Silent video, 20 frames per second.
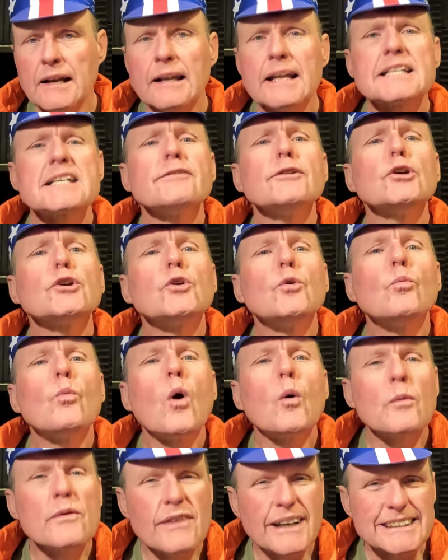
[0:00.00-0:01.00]
Let's have a look at
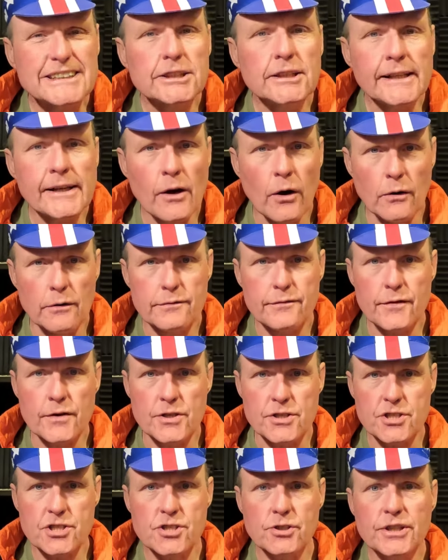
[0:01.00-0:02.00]
what we've actually got
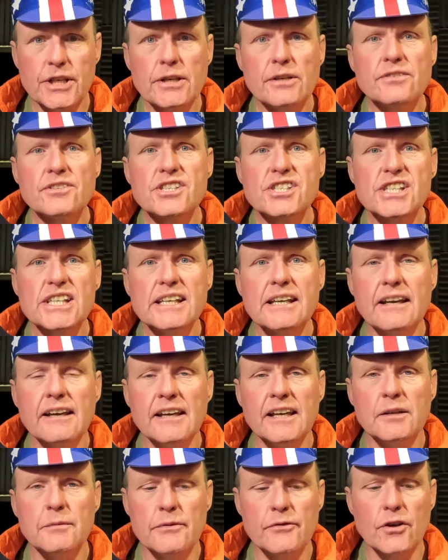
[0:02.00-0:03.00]
first. So you can see
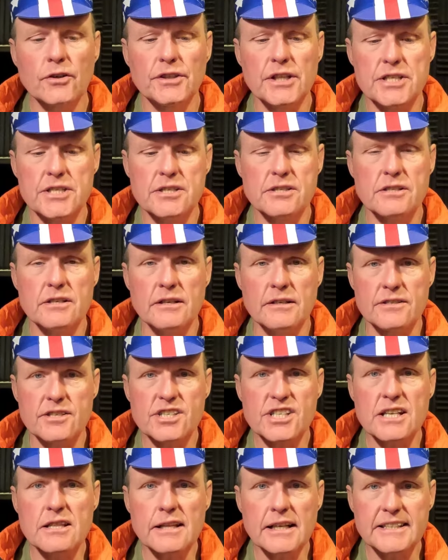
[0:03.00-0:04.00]
here we've got this
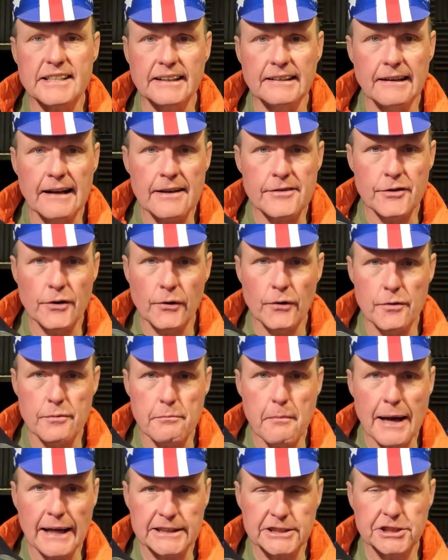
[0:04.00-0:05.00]
synthetic leather
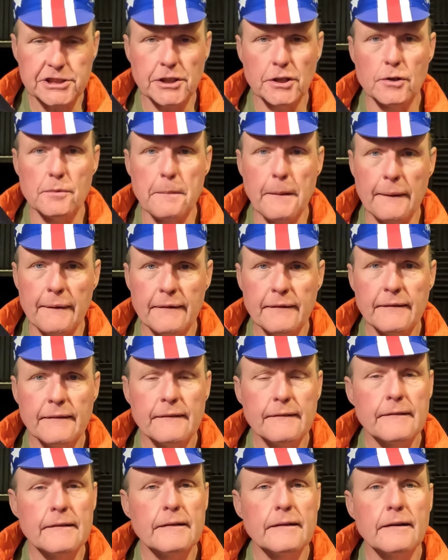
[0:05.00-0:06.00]
and mesh upper,
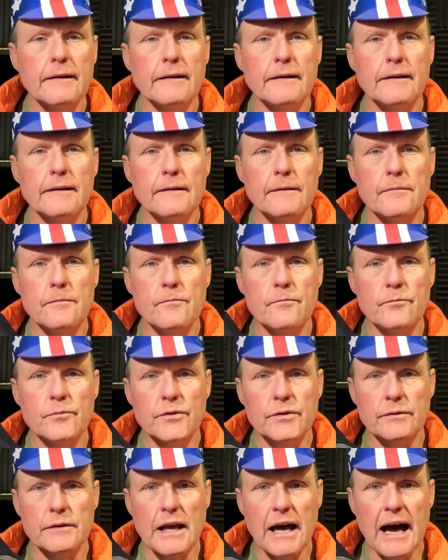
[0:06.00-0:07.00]

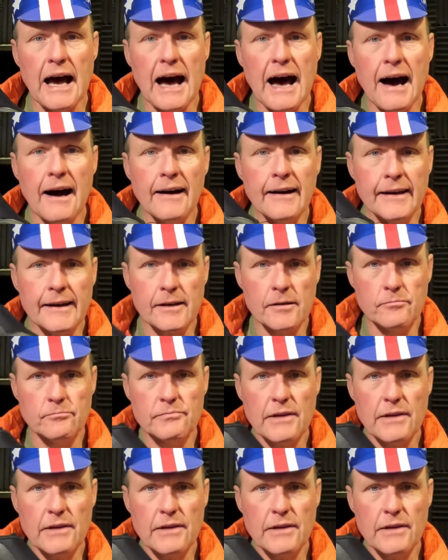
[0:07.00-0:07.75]
a high